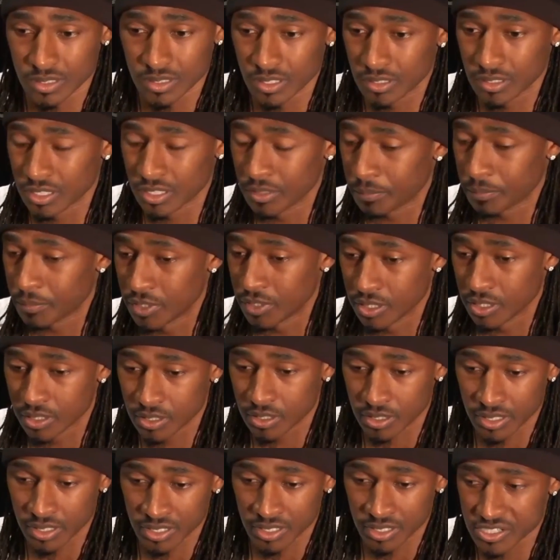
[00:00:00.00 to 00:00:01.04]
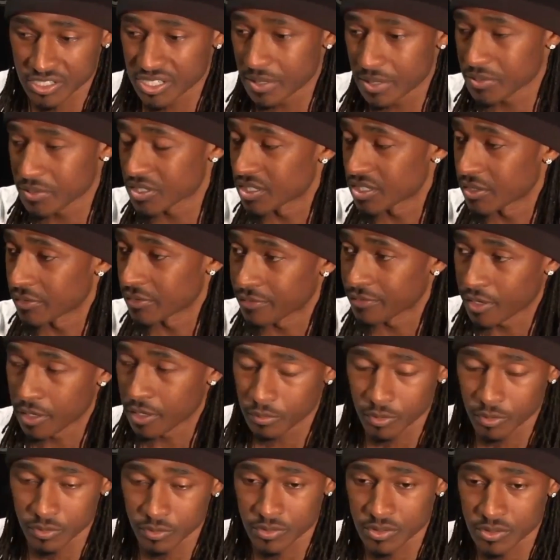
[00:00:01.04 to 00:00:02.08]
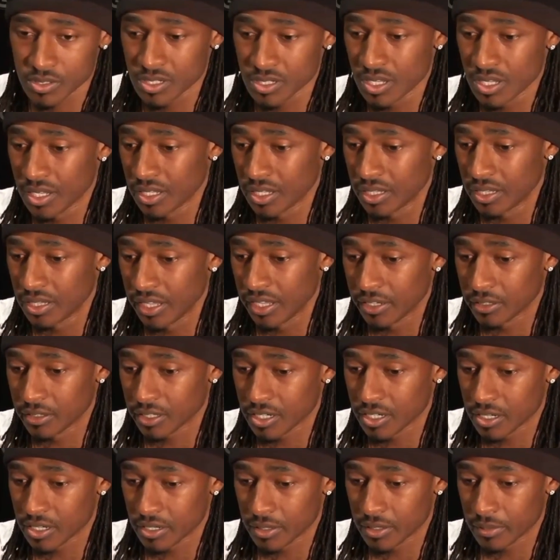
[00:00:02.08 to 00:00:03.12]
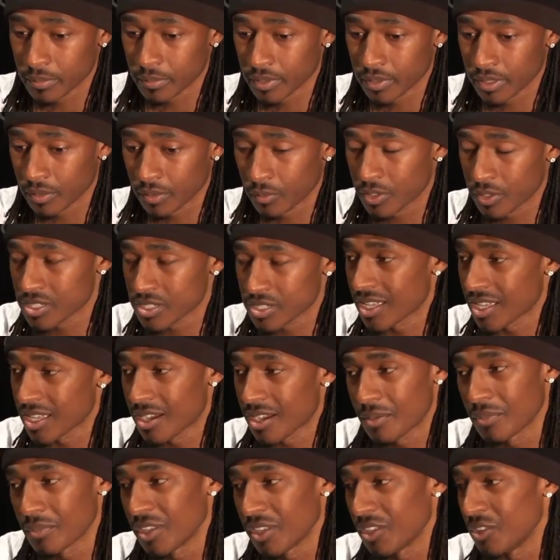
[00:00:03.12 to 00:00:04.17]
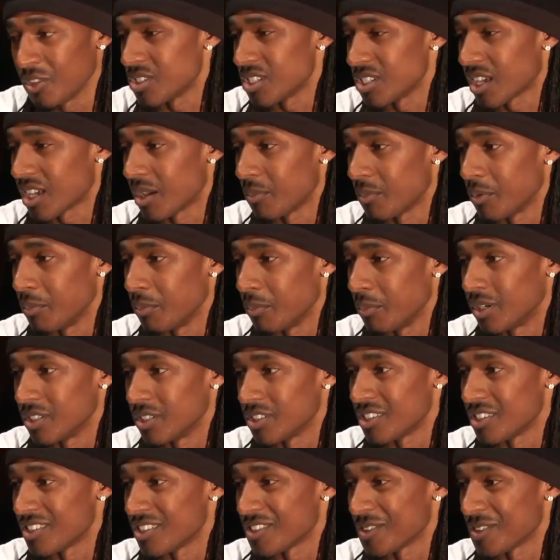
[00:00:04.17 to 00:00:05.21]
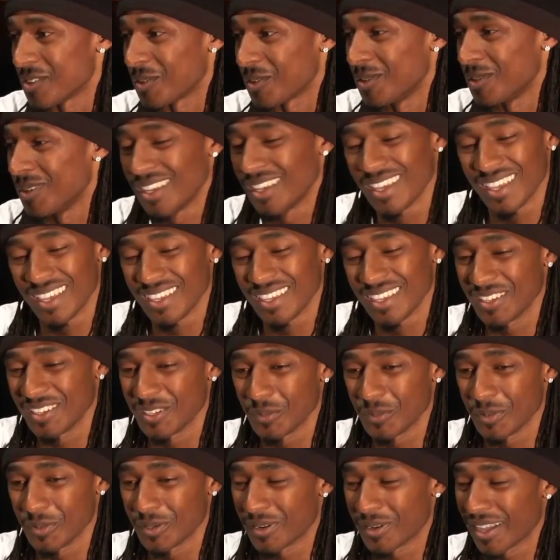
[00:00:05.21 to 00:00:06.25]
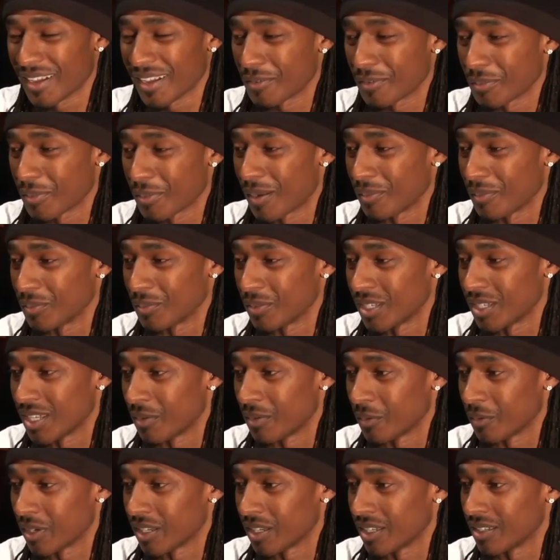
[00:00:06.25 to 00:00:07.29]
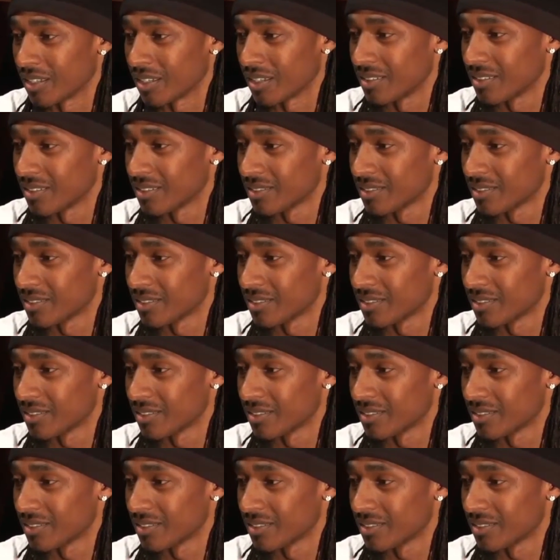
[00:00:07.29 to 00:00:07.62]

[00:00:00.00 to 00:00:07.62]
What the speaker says: The interceptions, the fumbles, they'll come, and once they come, they usually come in bunches. So, you know, we don't have a problem with that right now.